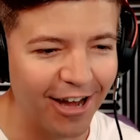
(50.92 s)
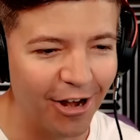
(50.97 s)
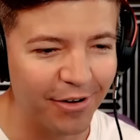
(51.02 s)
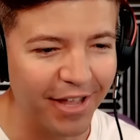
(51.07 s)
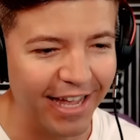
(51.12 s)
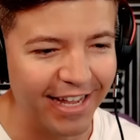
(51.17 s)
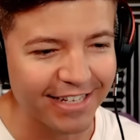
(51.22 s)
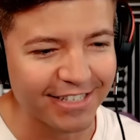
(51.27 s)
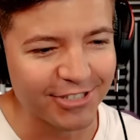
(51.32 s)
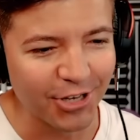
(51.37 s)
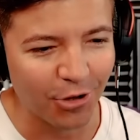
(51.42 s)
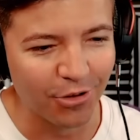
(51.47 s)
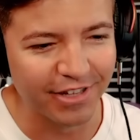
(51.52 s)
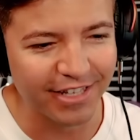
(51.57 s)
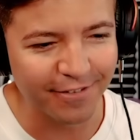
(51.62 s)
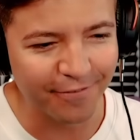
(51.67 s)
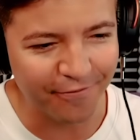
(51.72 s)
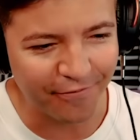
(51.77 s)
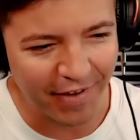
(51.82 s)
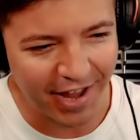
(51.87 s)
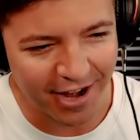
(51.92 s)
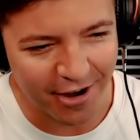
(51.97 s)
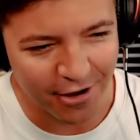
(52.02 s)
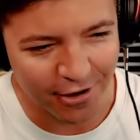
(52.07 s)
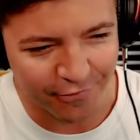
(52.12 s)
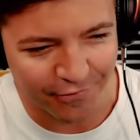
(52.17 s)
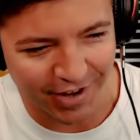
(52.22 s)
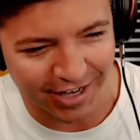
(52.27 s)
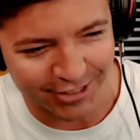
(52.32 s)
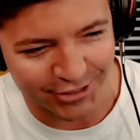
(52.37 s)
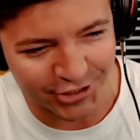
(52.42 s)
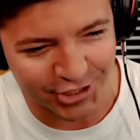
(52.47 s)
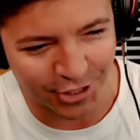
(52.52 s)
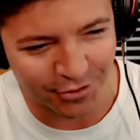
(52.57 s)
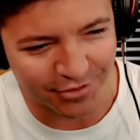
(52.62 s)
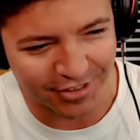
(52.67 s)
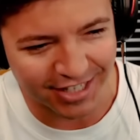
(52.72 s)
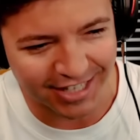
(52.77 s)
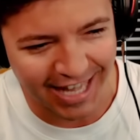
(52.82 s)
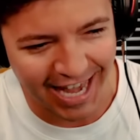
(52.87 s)
Okay, it's only fair if I
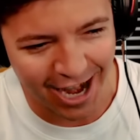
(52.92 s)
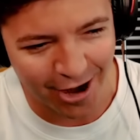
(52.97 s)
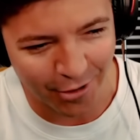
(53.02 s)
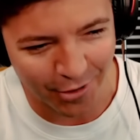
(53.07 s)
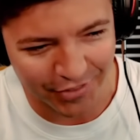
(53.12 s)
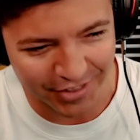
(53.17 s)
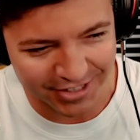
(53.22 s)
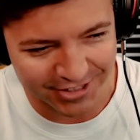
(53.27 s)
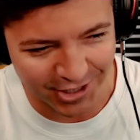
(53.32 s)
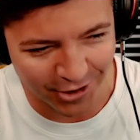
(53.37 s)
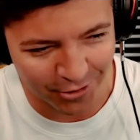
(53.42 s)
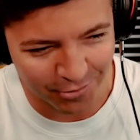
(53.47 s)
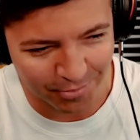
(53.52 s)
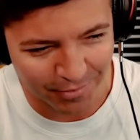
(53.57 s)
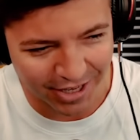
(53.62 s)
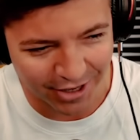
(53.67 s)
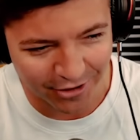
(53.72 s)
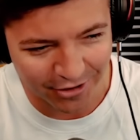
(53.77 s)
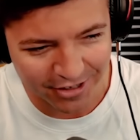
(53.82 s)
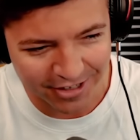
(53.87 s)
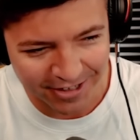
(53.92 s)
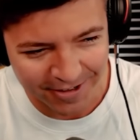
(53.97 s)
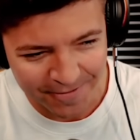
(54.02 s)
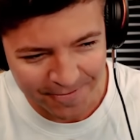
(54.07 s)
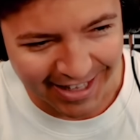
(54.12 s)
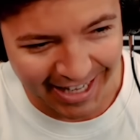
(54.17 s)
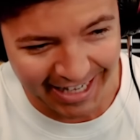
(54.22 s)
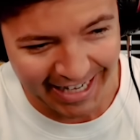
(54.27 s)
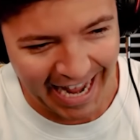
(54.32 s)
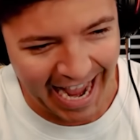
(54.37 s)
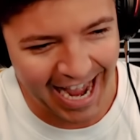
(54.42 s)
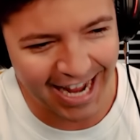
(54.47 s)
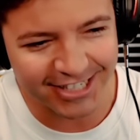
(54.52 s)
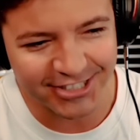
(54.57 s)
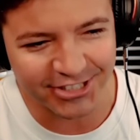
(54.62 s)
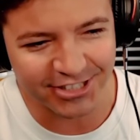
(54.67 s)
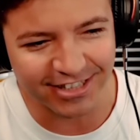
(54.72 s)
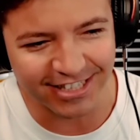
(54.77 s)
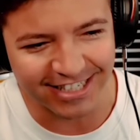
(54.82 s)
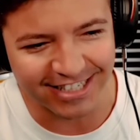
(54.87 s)
shoot the cow with its own milk. It
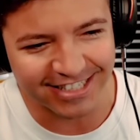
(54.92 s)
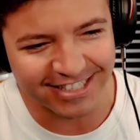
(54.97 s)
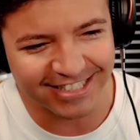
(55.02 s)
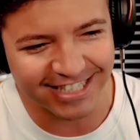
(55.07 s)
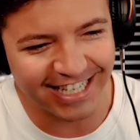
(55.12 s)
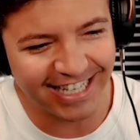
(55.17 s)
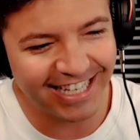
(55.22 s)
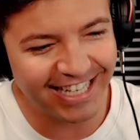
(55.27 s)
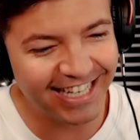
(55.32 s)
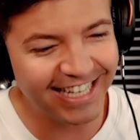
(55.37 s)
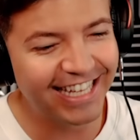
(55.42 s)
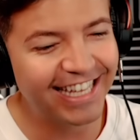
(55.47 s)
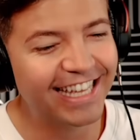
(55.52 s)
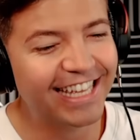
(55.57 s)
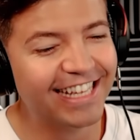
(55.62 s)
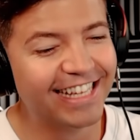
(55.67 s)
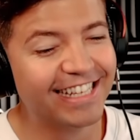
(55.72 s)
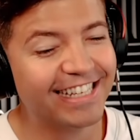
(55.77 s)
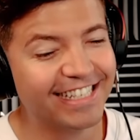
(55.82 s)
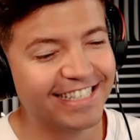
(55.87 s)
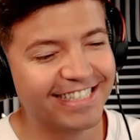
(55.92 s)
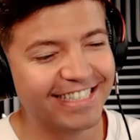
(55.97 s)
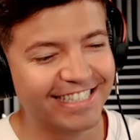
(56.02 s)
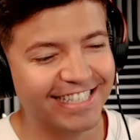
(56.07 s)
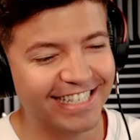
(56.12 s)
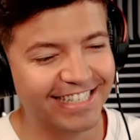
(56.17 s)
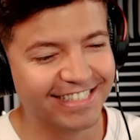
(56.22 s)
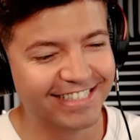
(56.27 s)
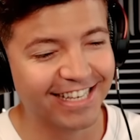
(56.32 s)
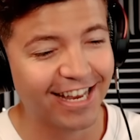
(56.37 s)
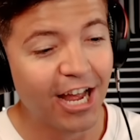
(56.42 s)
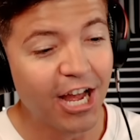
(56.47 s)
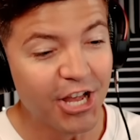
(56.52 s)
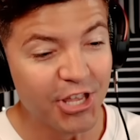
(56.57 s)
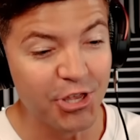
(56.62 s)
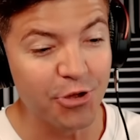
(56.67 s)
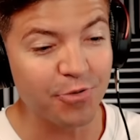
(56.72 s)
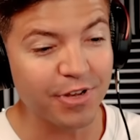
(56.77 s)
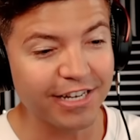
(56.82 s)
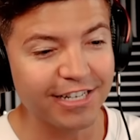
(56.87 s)
actually is, it's just,
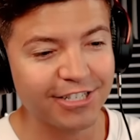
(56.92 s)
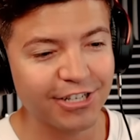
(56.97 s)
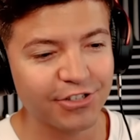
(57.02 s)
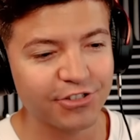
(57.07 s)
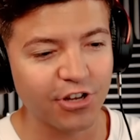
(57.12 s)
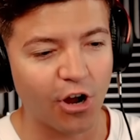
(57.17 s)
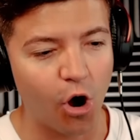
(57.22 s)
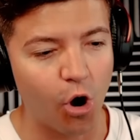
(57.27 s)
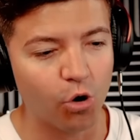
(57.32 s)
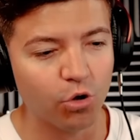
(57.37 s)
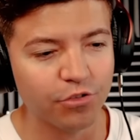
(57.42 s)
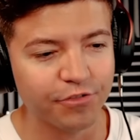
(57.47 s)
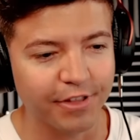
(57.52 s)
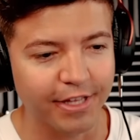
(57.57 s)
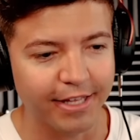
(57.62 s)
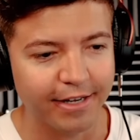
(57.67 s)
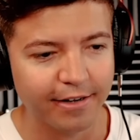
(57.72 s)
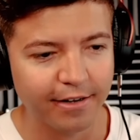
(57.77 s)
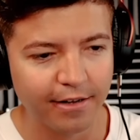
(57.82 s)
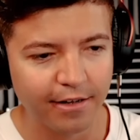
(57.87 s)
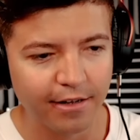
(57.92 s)
you can just hold it.